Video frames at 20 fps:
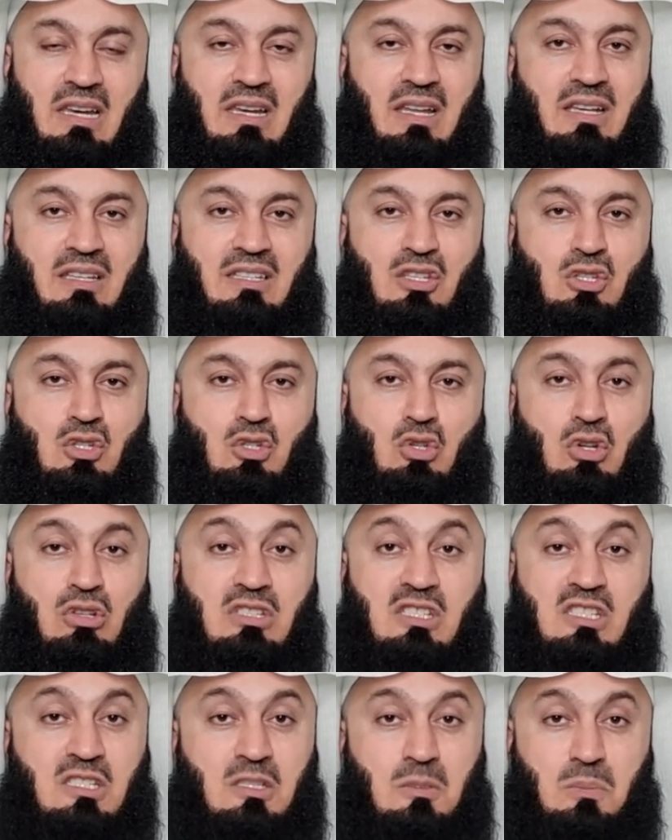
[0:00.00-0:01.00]
Allah does
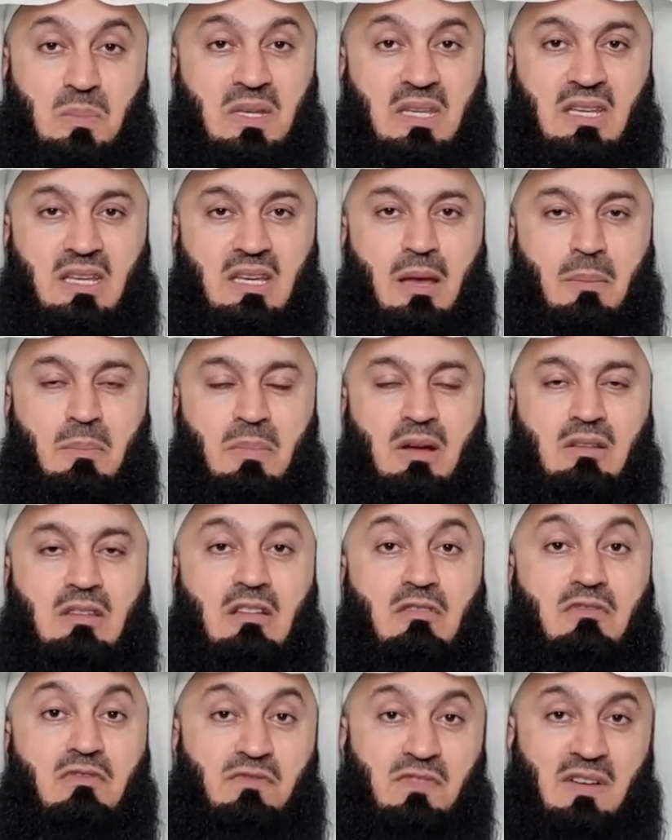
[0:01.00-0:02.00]
not speak
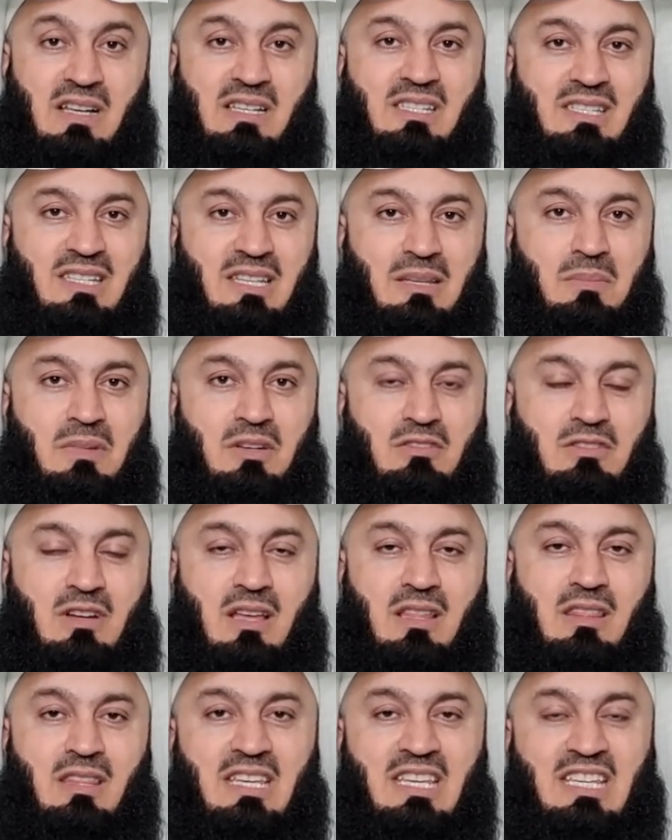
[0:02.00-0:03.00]
about the fasting, but
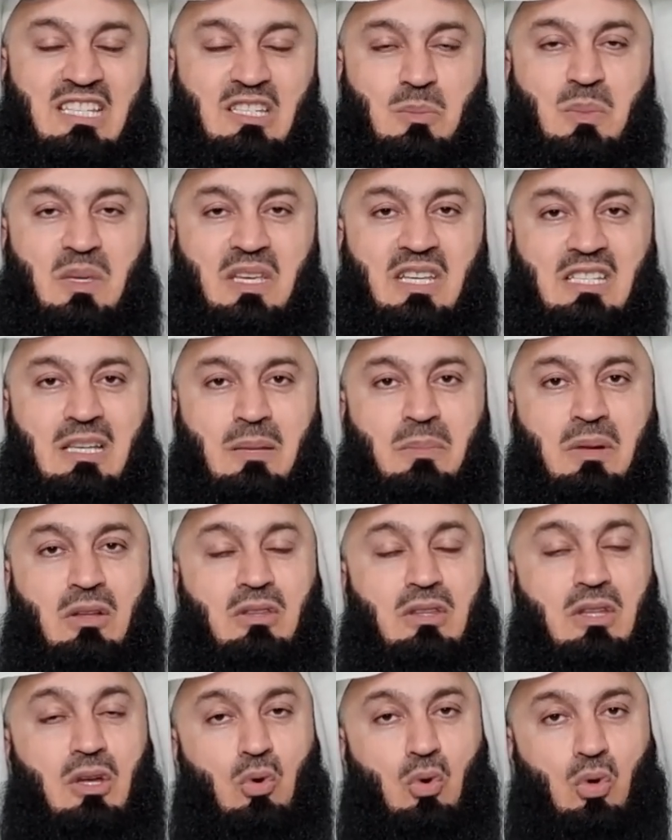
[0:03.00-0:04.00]
rather He speaks
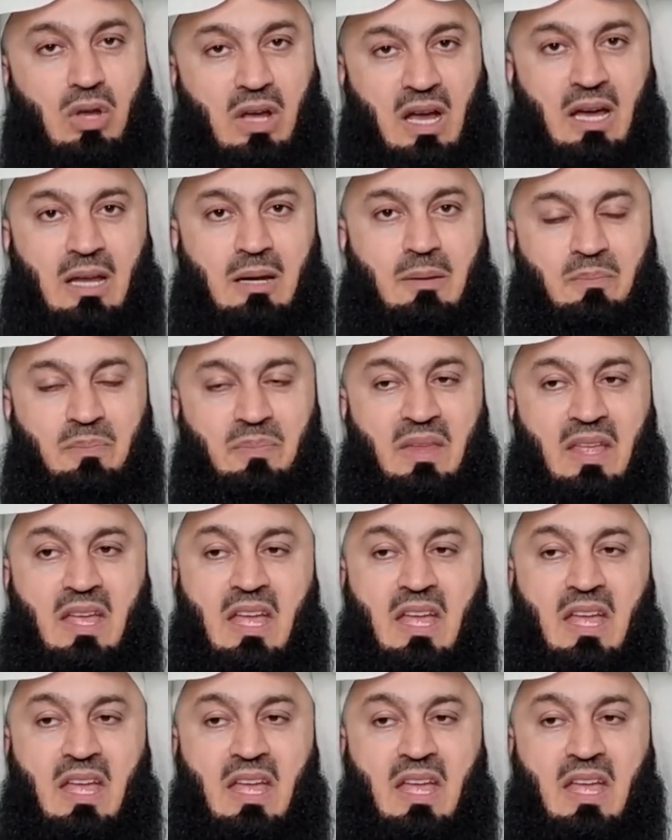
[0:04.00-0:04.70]
about the Quran.